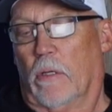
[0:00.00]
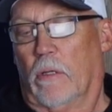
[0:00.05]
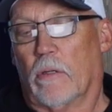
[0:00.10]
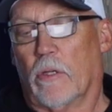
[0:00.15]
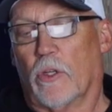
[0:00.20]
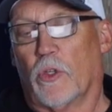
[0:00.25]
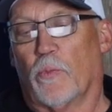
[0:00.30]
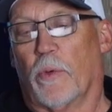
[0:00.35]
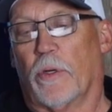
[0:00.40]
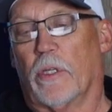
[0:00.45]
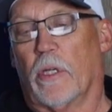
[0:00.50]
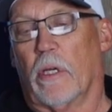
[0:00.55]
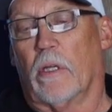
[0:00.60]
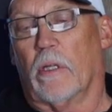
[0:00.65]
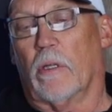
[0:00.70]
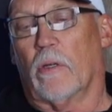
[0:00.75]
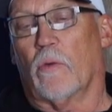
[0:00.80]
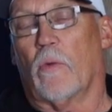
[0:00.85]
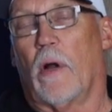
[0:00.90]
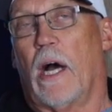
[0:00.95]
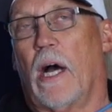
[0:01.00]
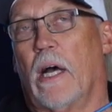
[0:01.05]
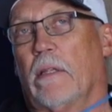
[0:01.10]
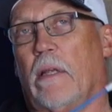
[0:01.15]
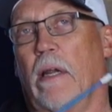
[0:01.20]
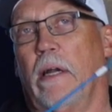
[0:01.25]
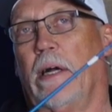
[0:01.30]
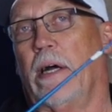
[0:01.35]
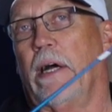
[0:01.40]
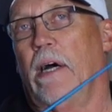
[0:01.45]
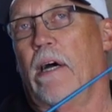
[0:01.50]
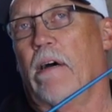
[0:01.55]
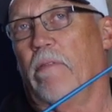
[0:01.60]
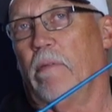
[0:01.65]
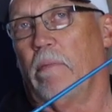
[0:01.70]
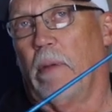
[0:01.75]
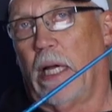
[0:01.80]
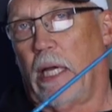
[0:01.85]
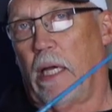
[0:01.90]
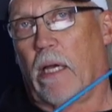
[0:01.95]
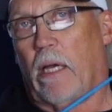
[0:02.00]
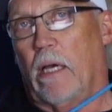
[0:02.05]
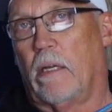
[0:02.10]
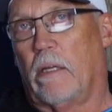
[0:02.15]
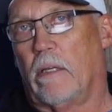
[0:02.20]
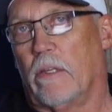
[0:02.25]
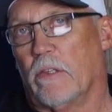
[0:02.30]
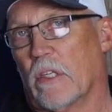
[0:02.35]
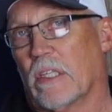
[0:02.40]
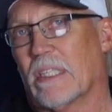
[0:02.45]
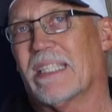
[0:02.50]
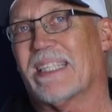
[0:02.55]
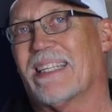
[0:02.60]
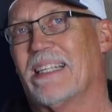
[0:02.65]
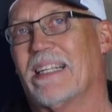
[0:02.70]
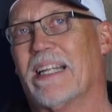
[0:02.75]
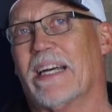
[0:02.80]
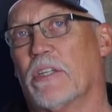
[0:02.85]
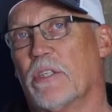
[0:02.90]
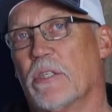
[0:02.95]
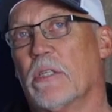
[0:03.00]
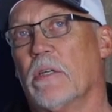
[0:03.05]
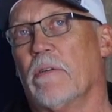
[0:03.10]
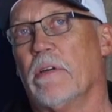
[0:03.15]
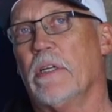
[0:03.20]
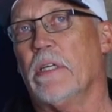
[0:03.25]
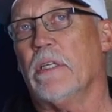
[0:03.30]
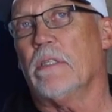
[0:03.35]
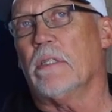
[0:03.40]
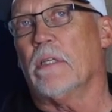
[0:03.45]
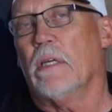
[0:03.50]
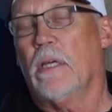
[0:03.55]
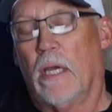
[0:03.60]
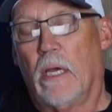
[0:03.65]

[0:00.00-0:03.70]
This particular rod that I have in my hand is a Select series